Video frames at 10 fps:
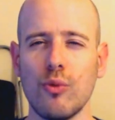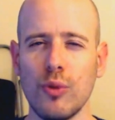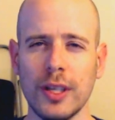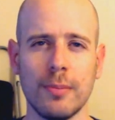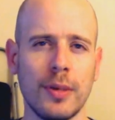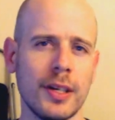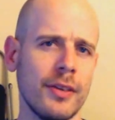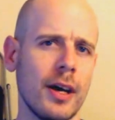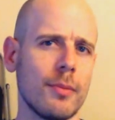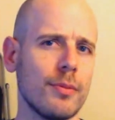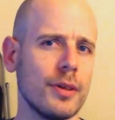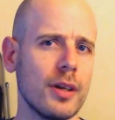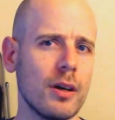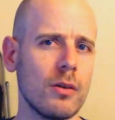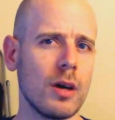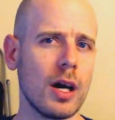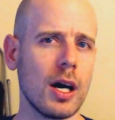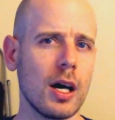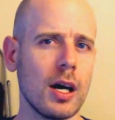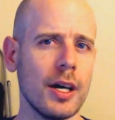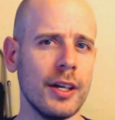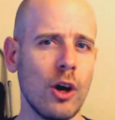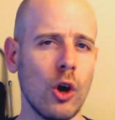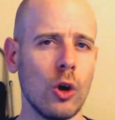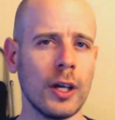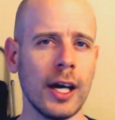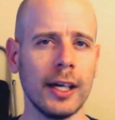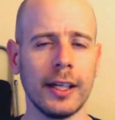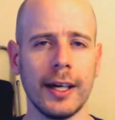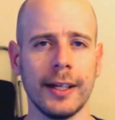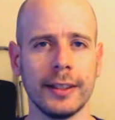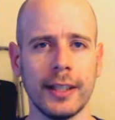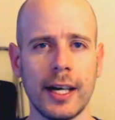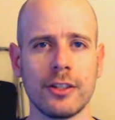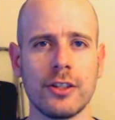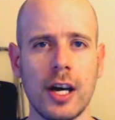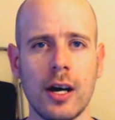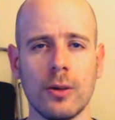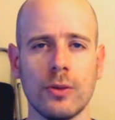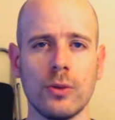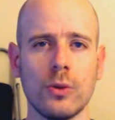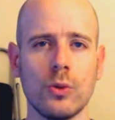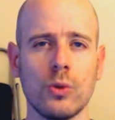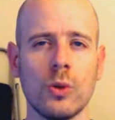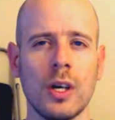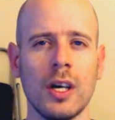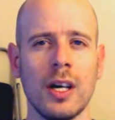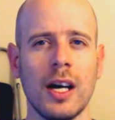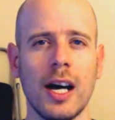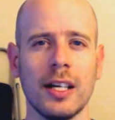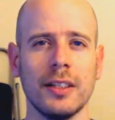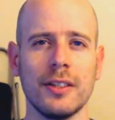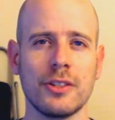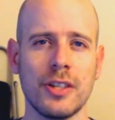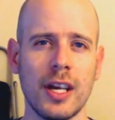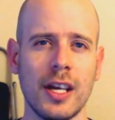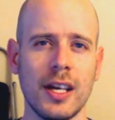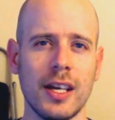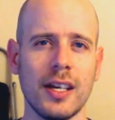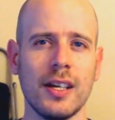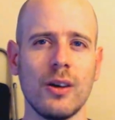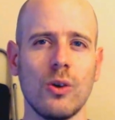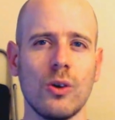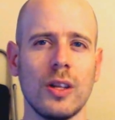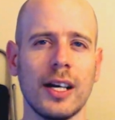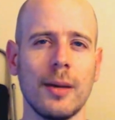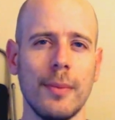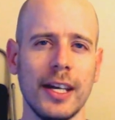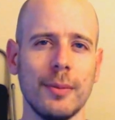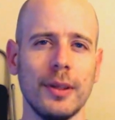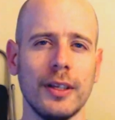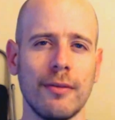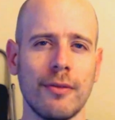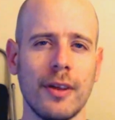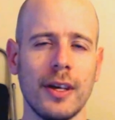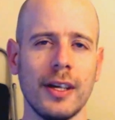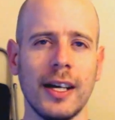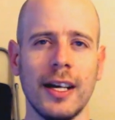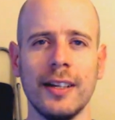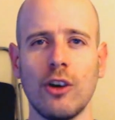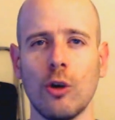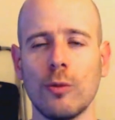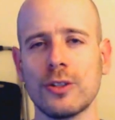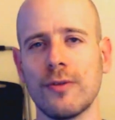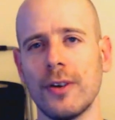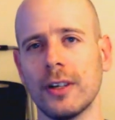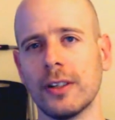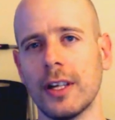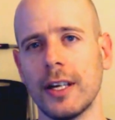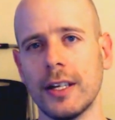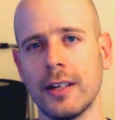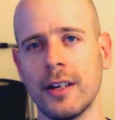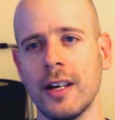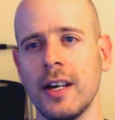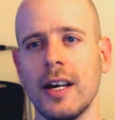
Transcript: really picked up. It all kind of like clashed down to a cliche or like a make-believe thing, and it almost felt like,